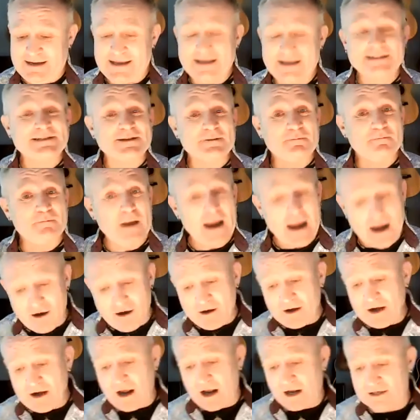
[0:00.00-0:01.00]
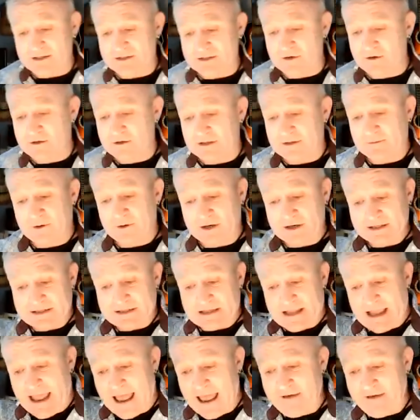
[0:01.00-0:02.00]
It's a paradox, certainly, because
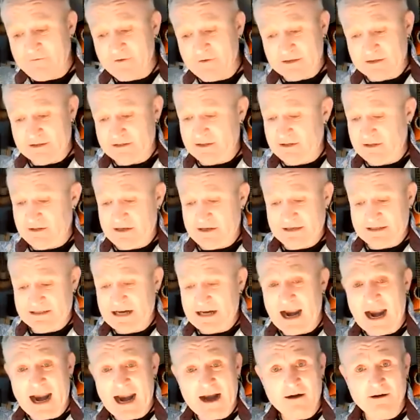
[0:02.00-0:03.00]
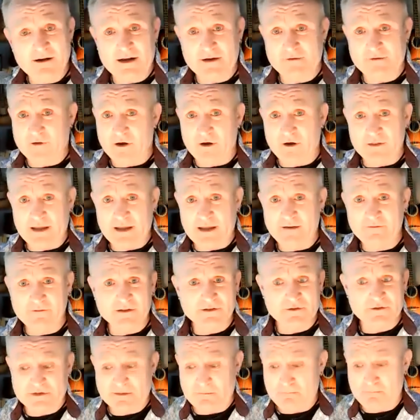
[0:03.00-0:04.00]
the heavens, the entirety of all the
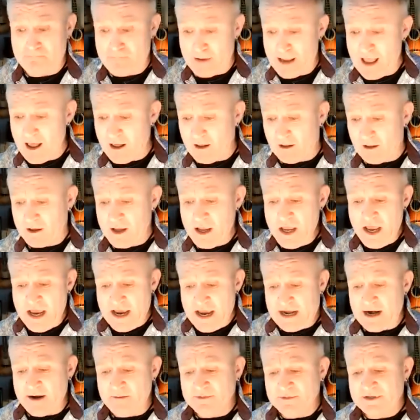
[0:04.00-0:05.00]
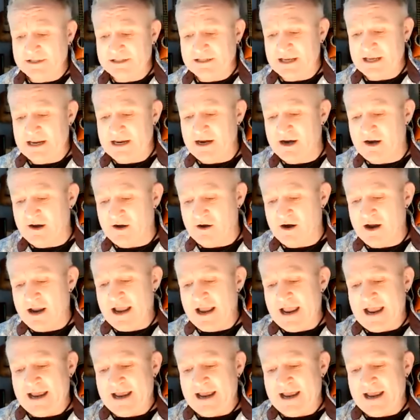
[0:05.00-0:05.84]
heavens was a bell, and I'm just an ear.